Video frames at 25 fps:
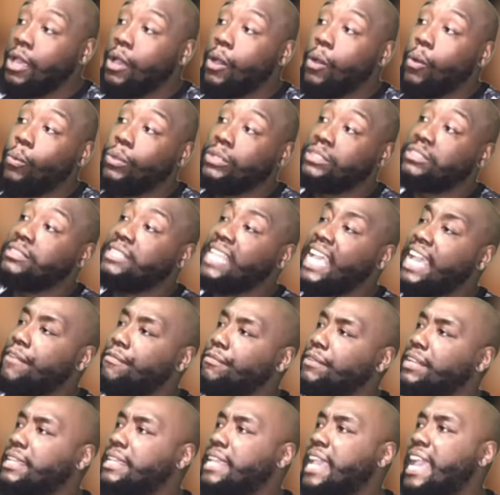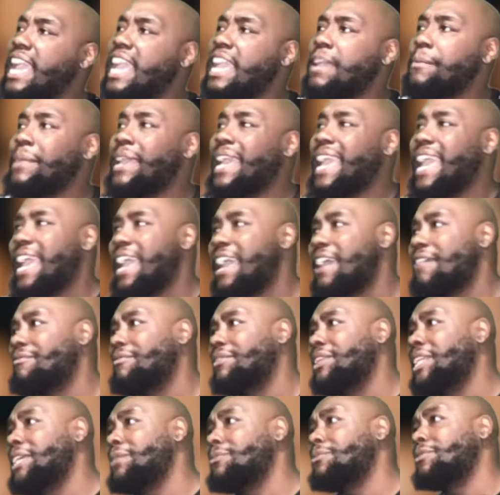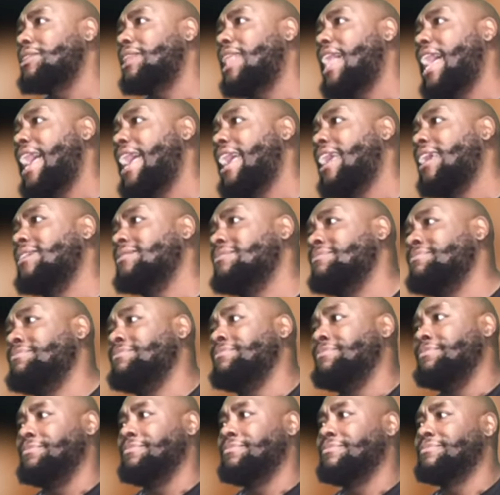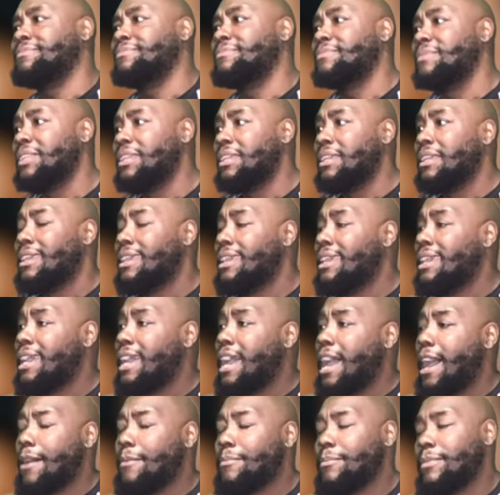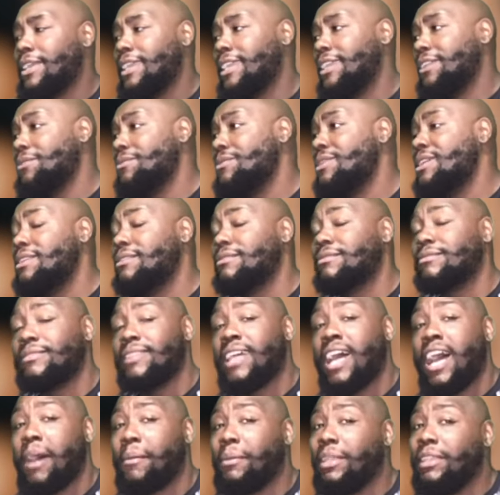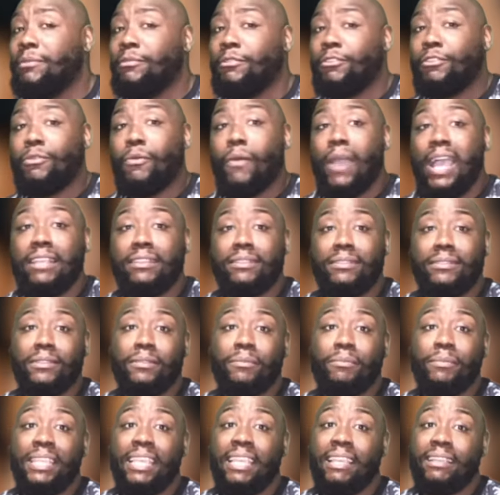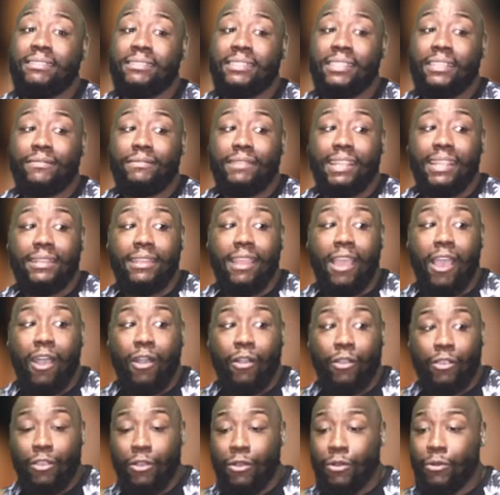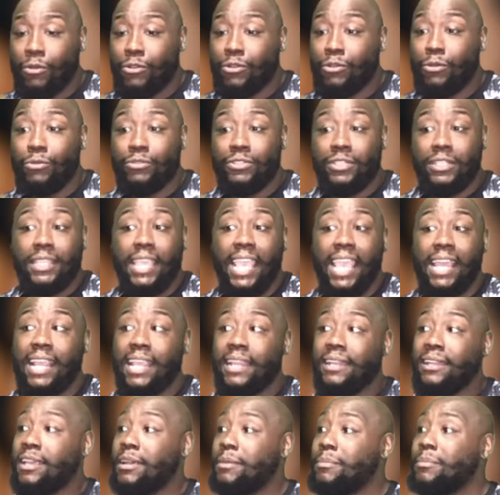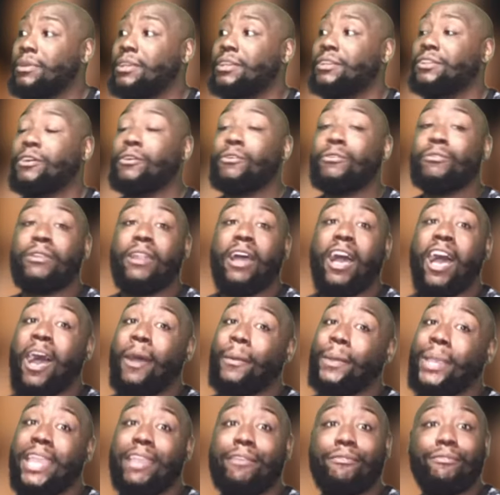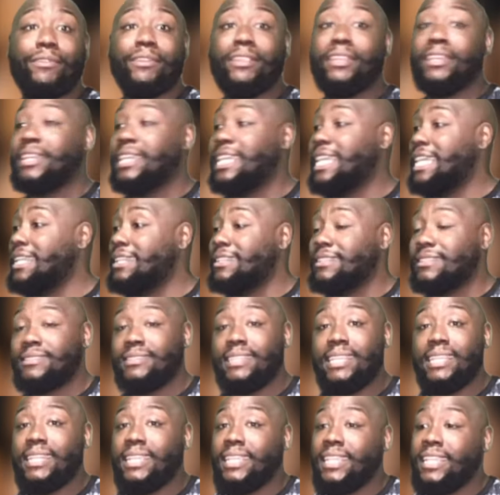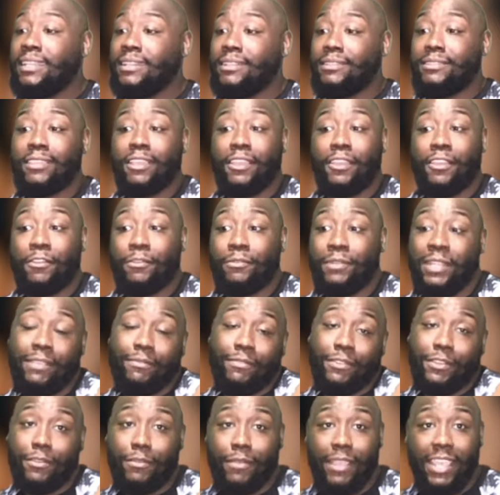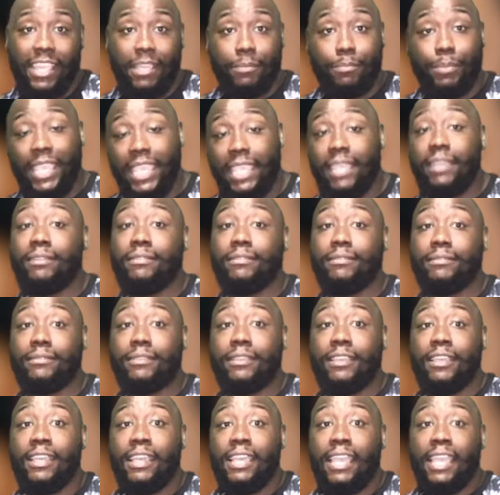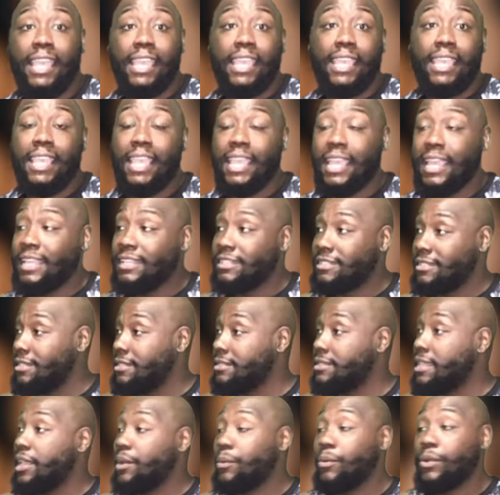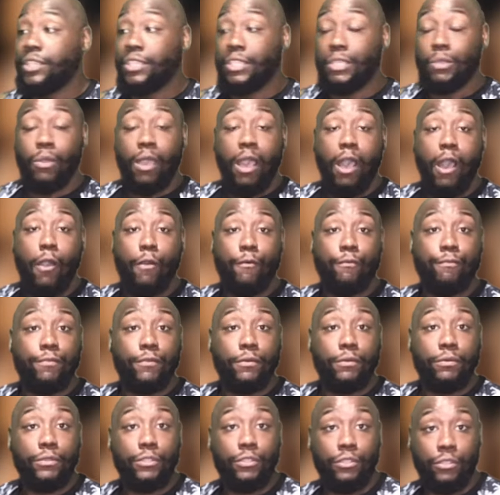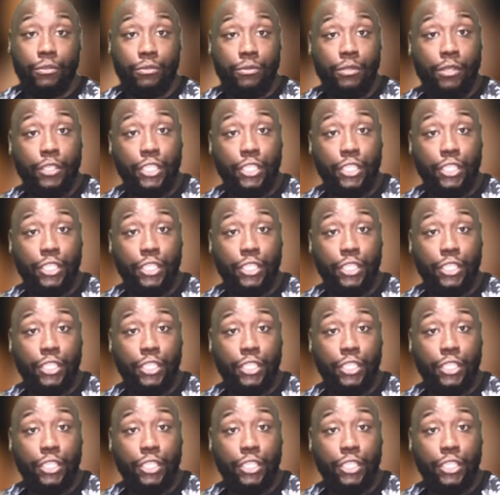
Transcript: when Stephanie came in, Evan, he was like, you need to stop even questioning me as if that doggone coochie cat ain't nothing but a doorknob. Every nigga in the city get a turn, even Greg Peters. And she said, well, you awful, you